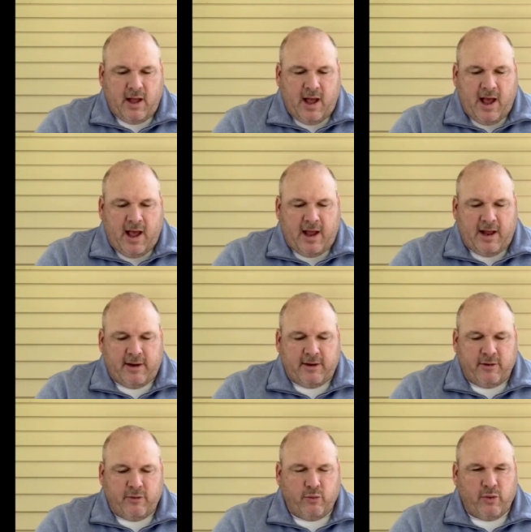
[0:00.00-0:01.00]
And
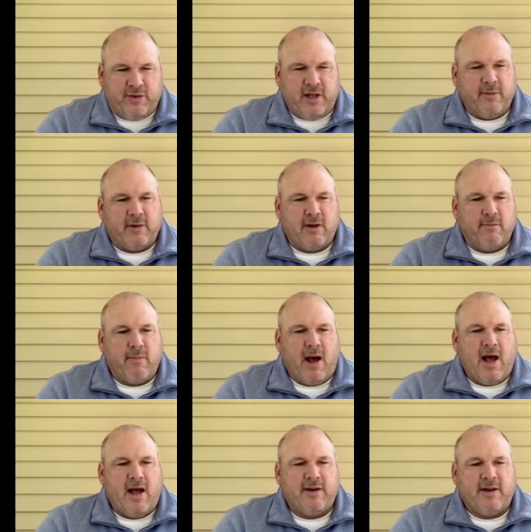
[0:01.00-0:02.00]
with them
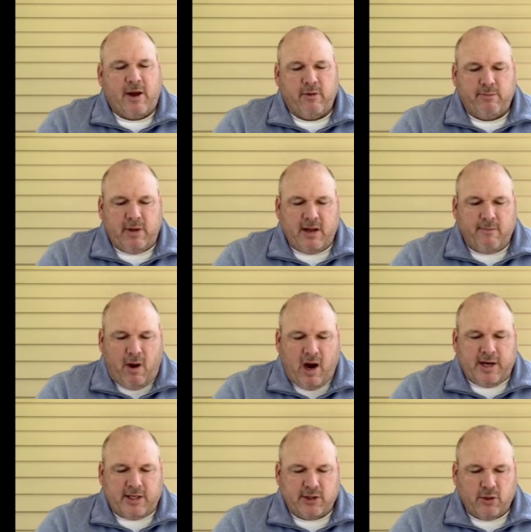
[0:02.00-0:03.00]
combined, they would be a
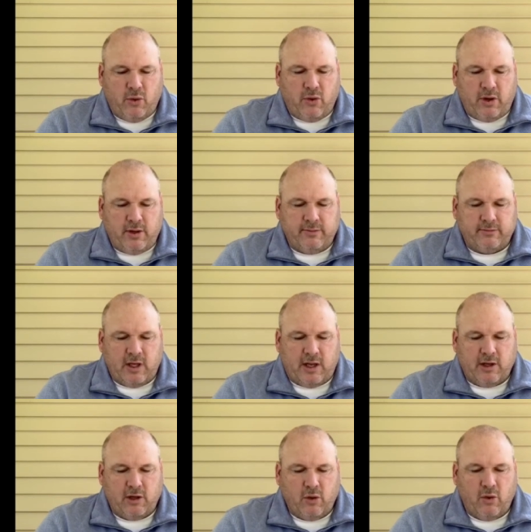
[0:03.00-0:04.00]
mighty sword and
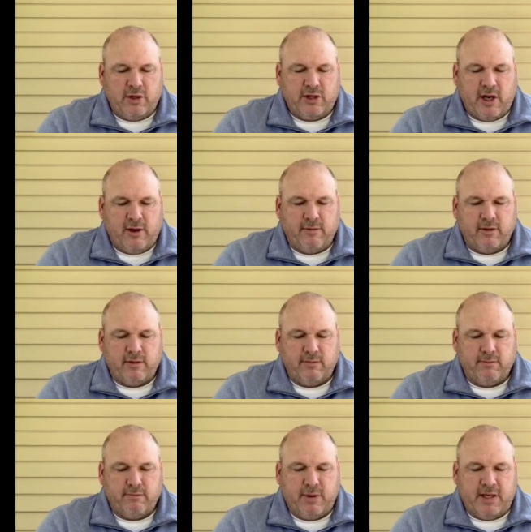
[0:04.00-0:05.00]
the Lord shall
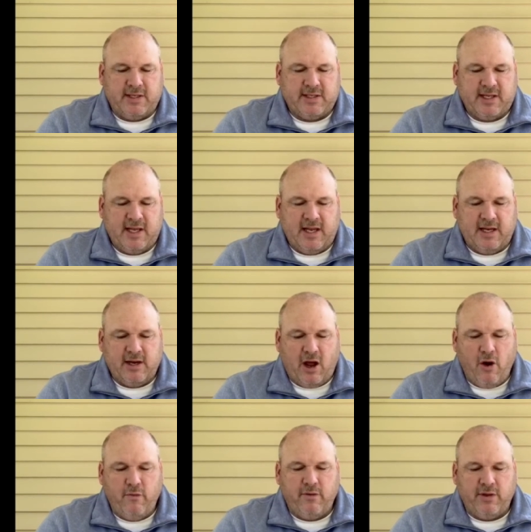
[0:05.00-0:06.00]
be seen
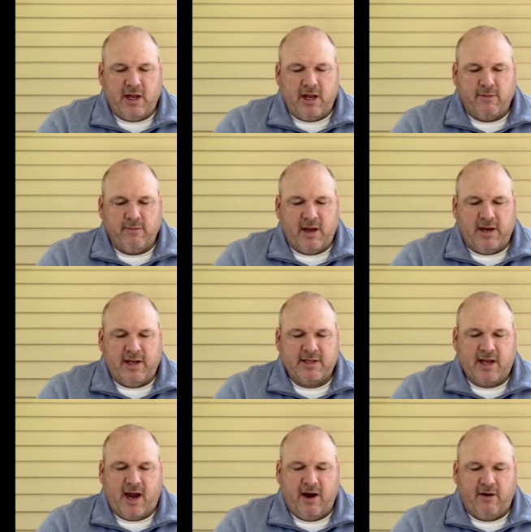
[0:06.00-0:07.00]
over them, and his
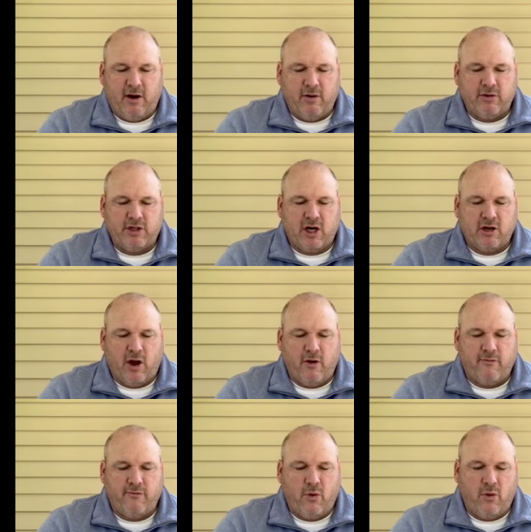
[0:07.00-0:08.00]
arrow shall go
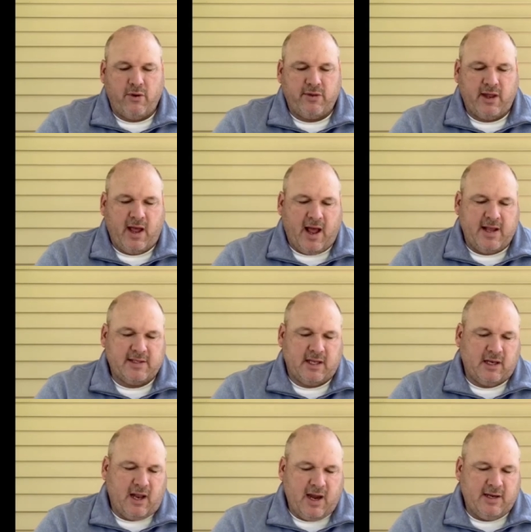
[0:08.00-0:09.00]
forth as the
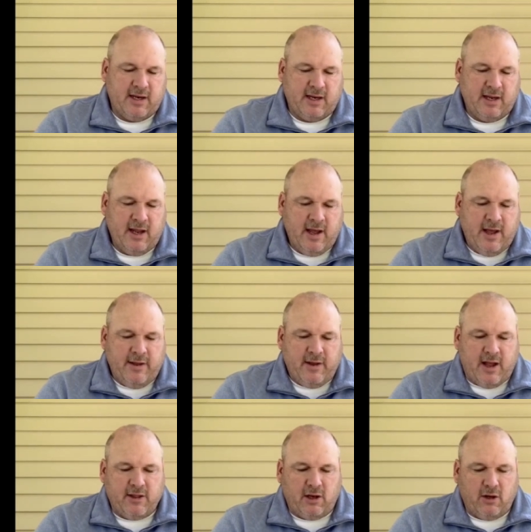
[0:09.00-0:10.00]
lightning,
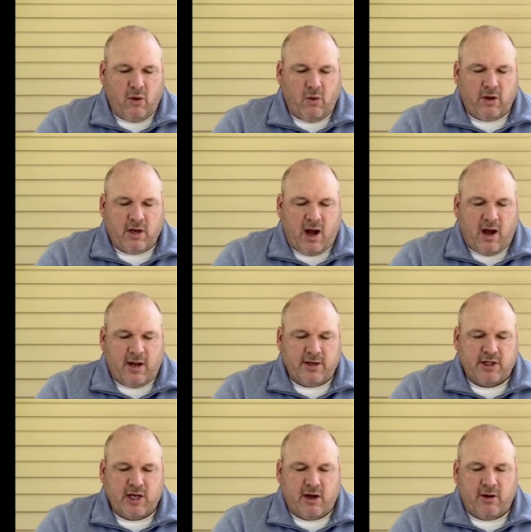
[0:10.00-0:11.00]
and the Lord God
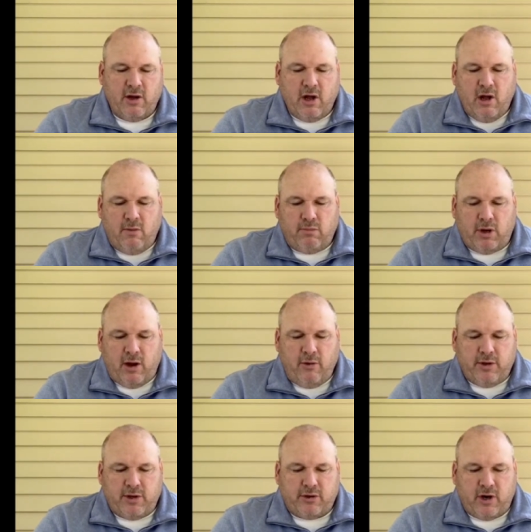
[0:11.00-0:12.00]
shall blow
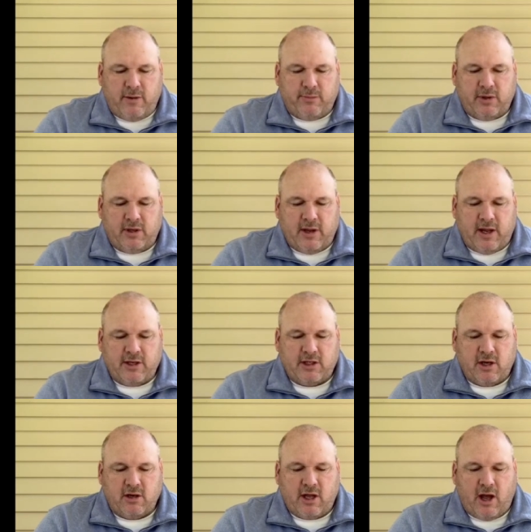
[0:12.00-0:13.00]
the trumpet, and
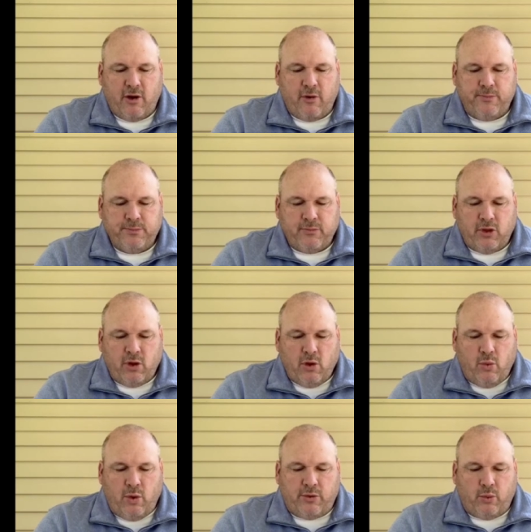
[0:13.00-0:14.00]
shall go
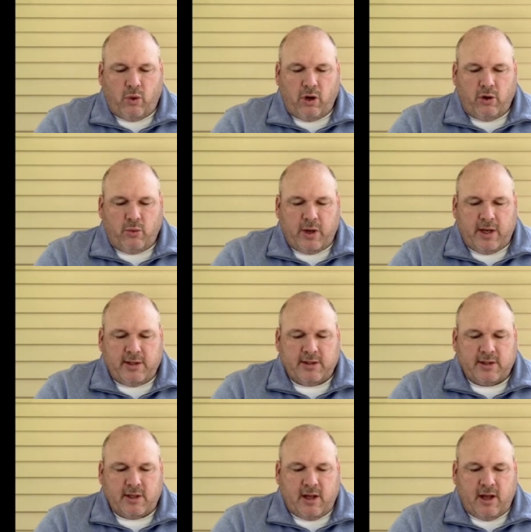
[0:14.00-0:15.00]
with
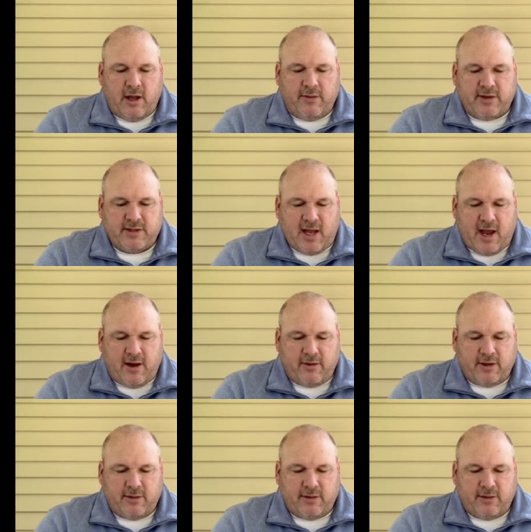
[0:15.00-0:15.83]
whirlwinds of the south.